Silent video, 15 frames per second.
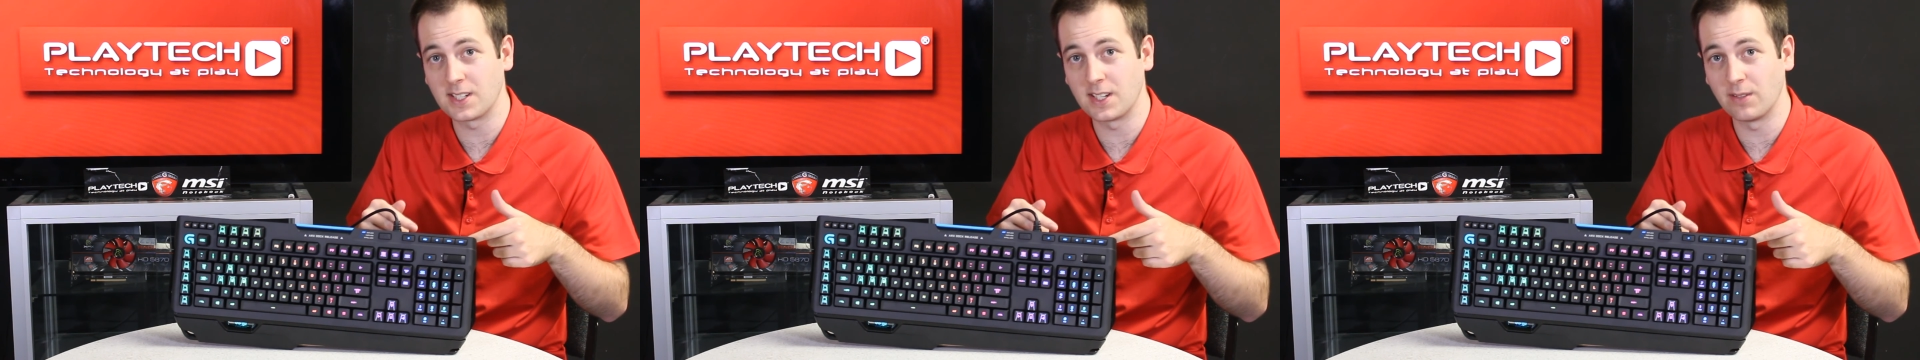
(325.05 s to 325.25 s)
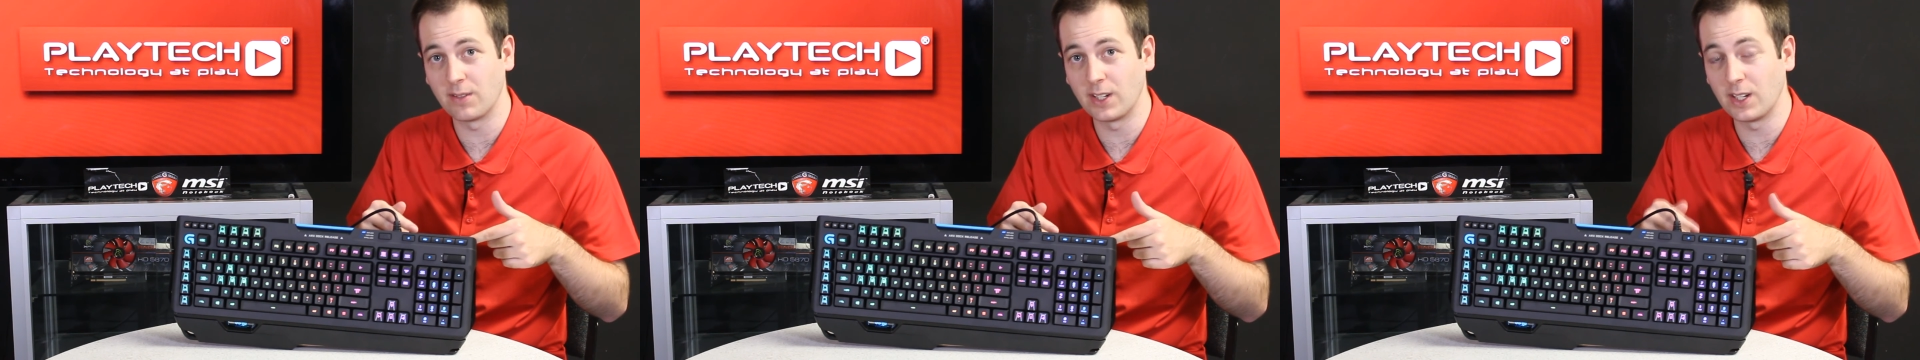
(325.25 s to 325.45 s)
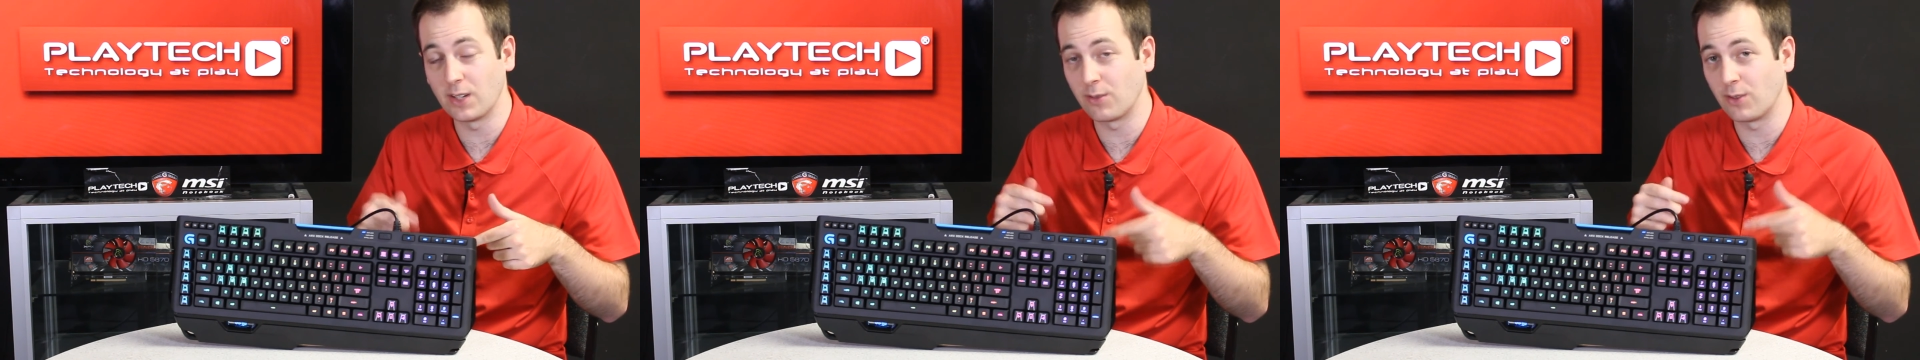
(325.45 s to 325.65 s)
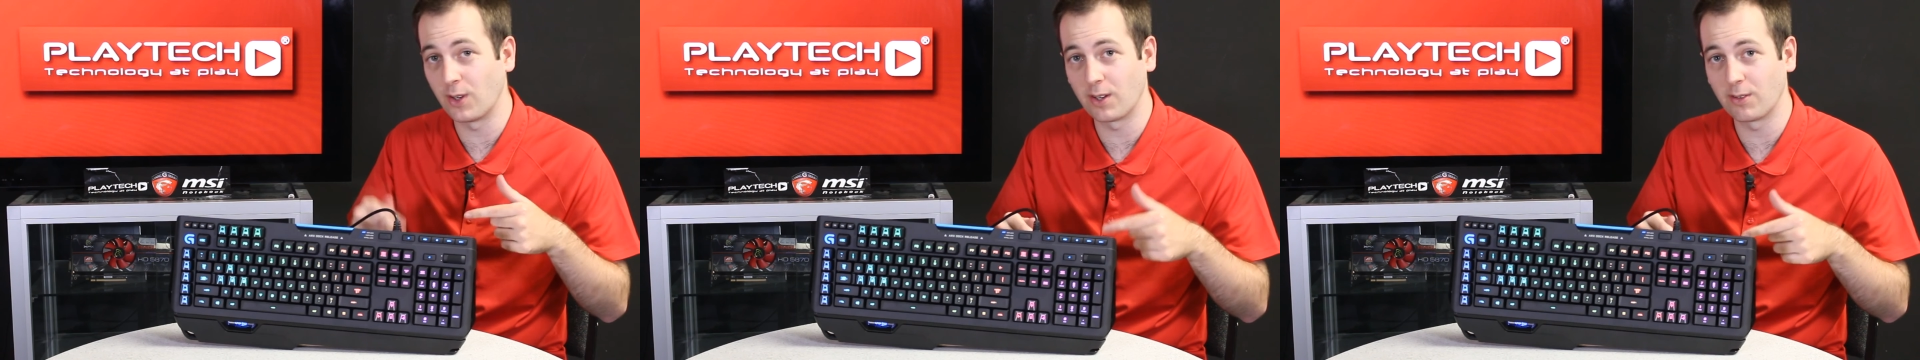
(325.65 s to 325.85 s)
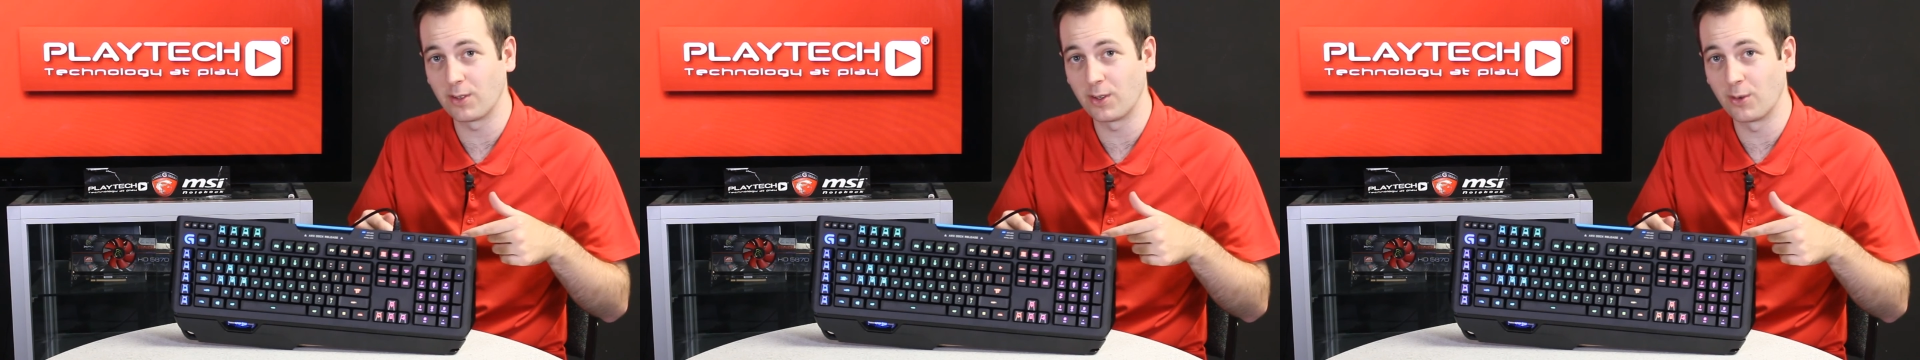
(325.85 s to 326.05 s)
TV if you
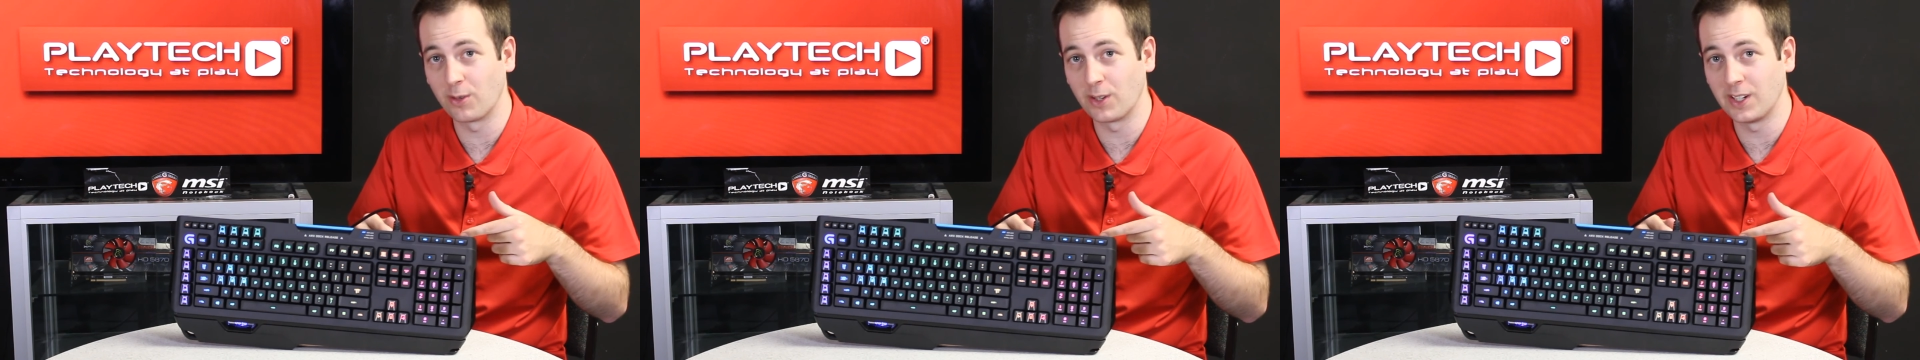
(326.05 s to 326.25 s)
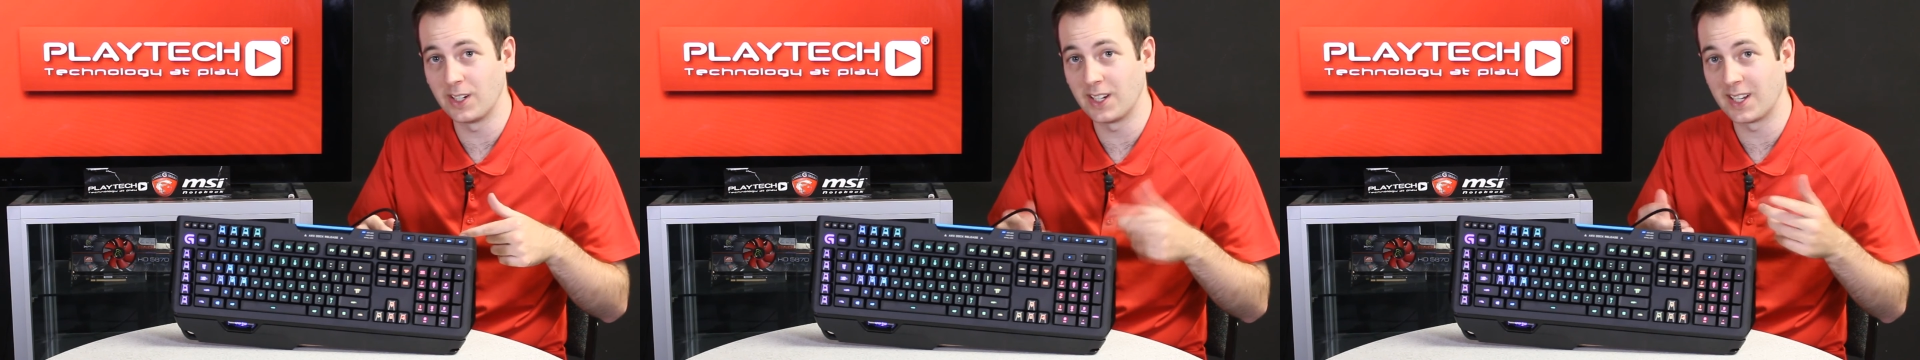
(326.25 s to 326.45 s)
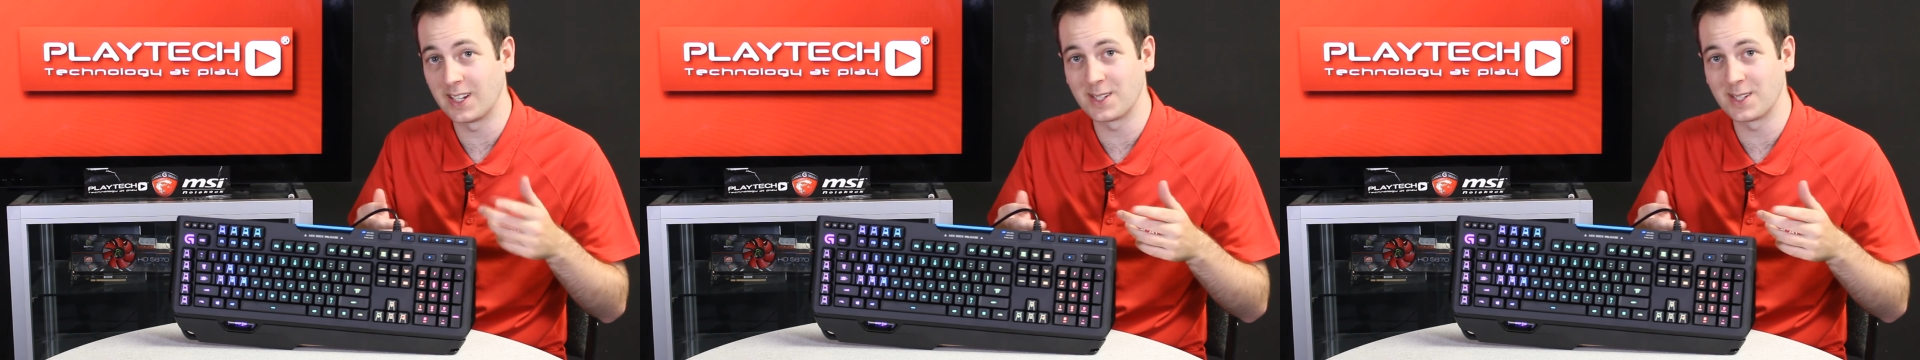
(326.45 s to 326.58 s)
haven't already.